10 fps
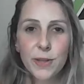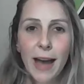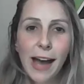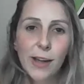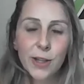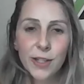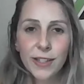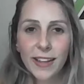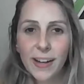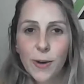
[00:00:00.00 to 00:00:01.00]
passion
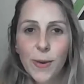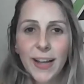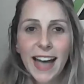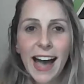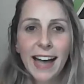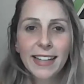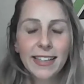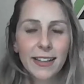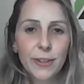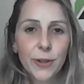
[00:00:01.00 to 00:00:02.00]
that I always had,
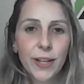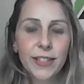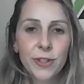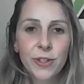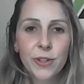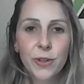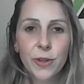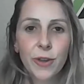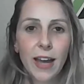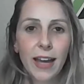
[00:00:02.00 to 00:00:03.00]
and I transitioned to
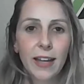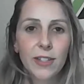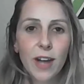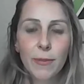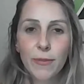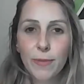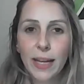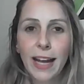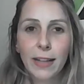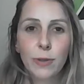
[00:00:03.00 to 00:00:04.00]
a type of
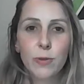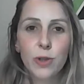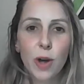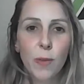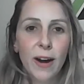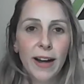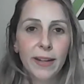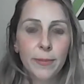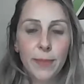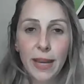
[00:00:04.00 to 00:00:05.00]
mechanical job where I
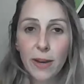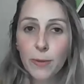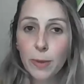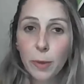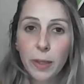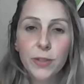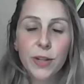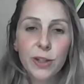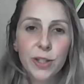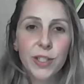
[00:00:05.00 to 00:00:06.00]
could be on building
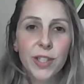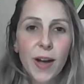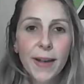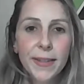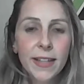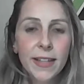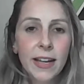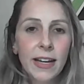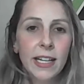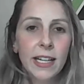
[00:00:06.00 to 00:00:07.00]
construction sites.
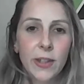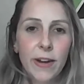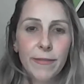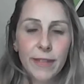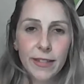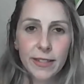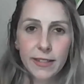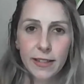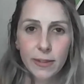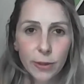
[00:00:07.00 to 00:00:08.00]
So I fixed
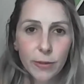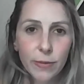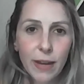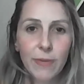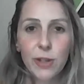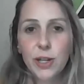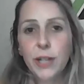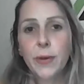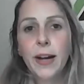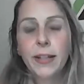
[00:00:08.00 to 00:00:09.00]
a lot of heavy
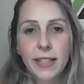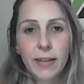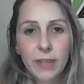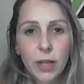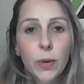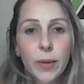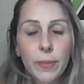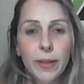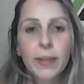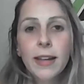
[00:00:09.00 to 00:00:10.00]
generators and heavy
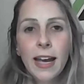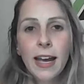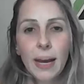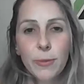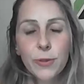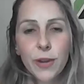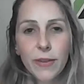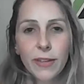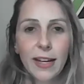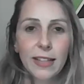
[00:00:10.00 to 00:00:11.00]
equipment, and would
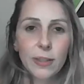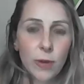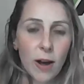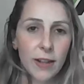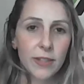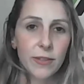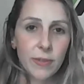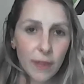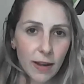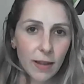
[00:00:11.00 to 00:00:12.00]
travel out to all kinds of
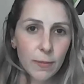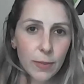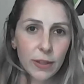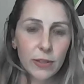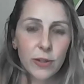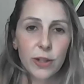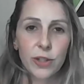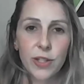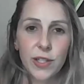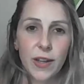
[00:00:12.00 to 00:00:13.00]
building
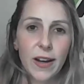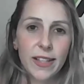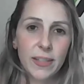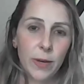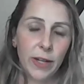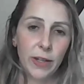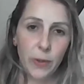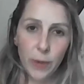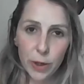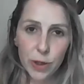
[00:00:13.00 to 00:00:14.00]
construction sites and work in
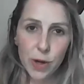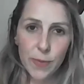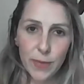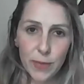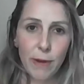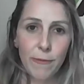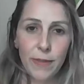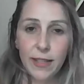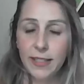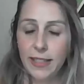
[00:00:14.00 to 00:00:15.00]
the workshop as well,
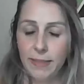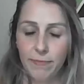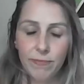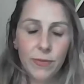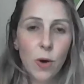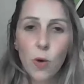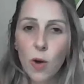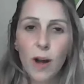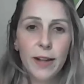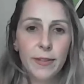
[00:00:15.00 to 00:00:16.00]
fixing all
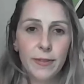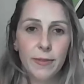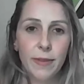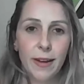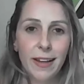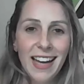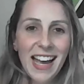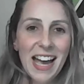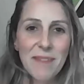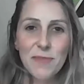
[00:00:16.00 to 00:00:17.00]
kinds of
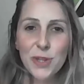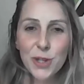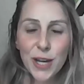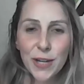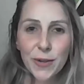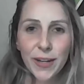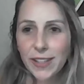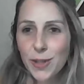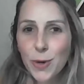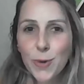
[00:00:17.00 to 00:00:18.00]
machinery
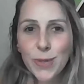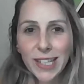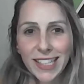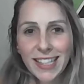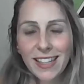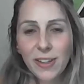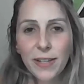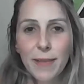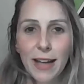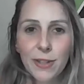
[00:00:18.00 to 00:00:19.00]
and tools, anything you
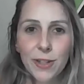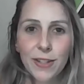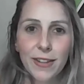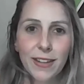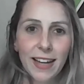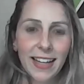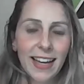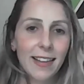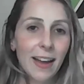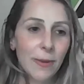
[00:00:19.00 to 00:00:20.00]
can imagine. And
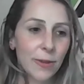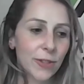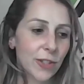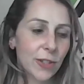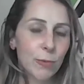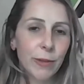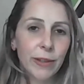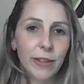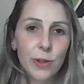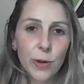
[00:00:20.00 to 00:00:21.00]
again, that was just
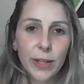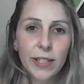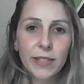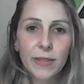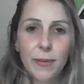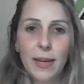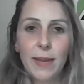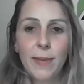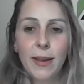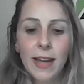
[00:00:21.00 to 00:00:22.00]
really joyous for me.
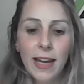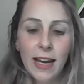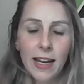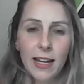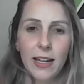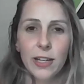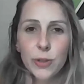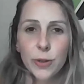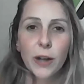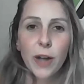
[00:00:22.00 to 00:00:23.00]
But during my